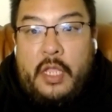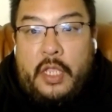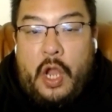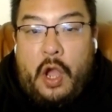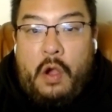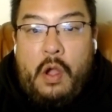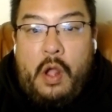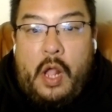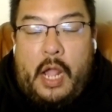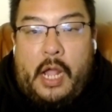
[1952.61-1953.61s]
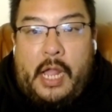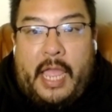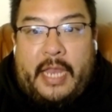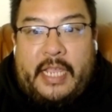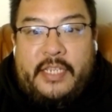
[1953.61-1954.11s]
you know,
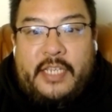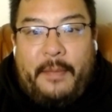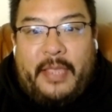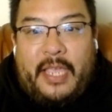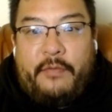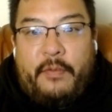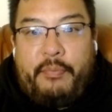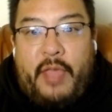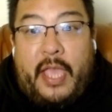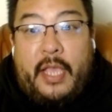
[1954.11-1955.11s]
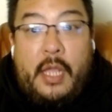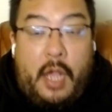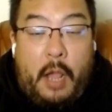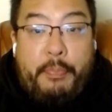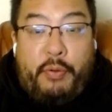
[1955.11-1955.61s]
and he's coming in from playing
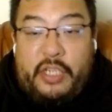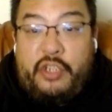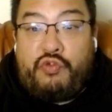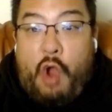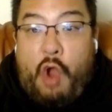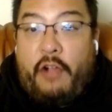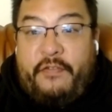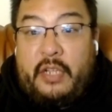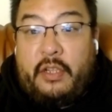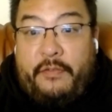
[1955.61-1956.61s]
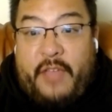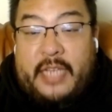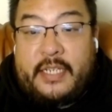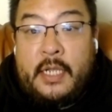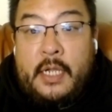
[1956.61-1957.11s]
a pretty strong field event